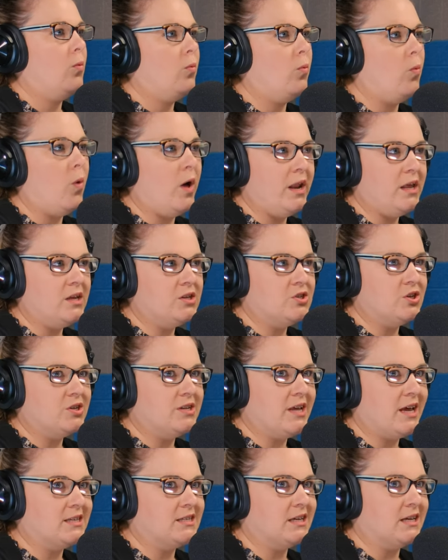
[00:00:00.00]
What is your
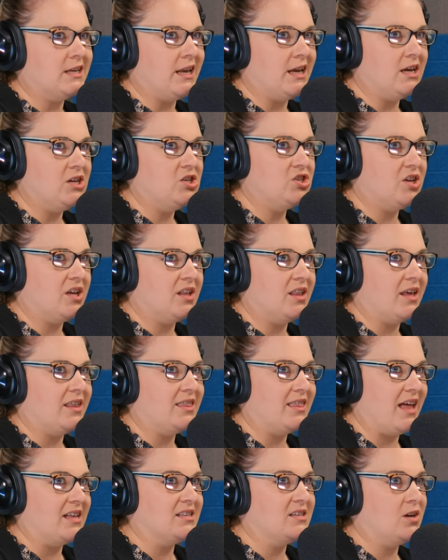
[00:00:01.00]
designation? Like,
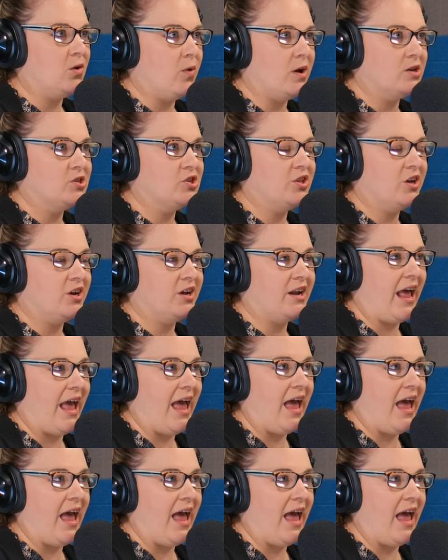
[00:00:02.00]
that's a question they're going to